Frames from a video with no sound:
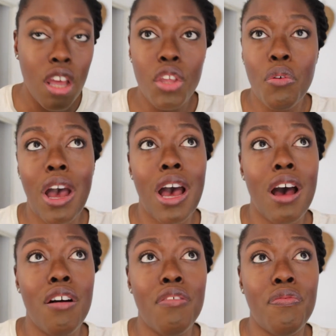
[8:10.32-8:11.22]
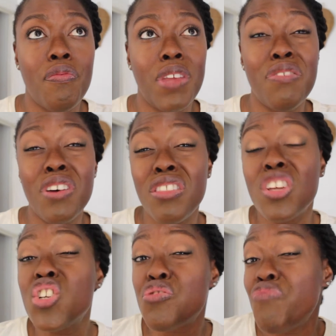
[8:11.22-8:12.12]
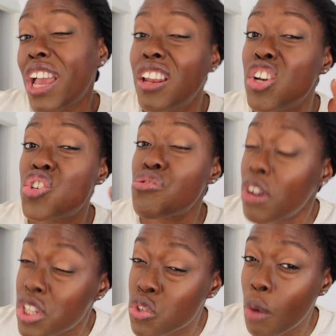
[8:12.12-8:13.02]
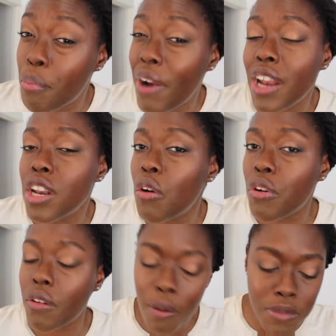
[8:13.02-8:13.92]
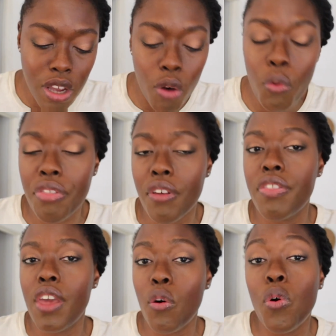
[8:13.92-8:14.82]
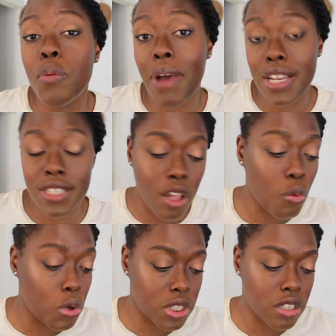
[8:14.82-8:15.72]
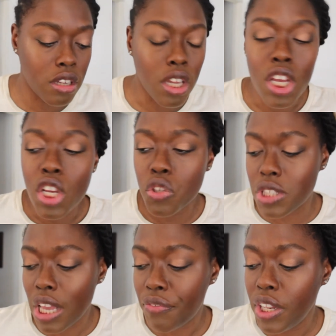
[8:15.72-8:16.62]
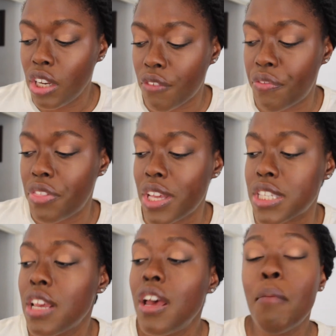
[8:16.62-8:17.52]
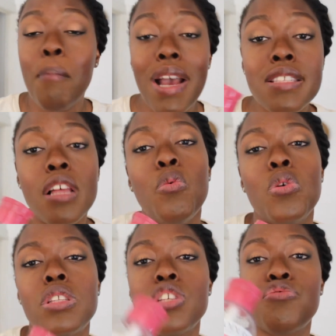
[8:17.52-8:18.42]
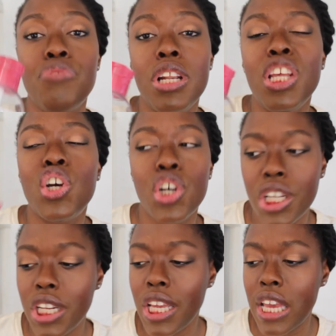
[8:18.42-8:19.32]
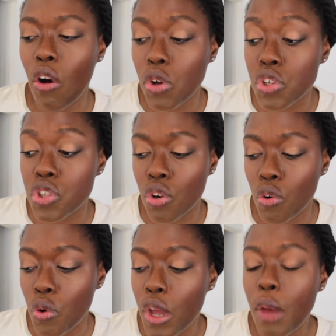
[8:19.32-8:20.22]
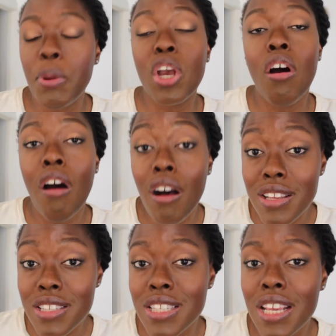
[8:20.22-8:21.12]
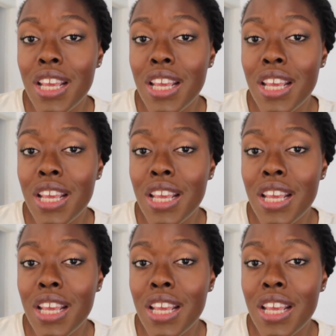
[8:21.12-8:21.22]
you have even the regular drugstore brand now comes out with their own micellar water. So definitely look for this. Micellar water is really good also because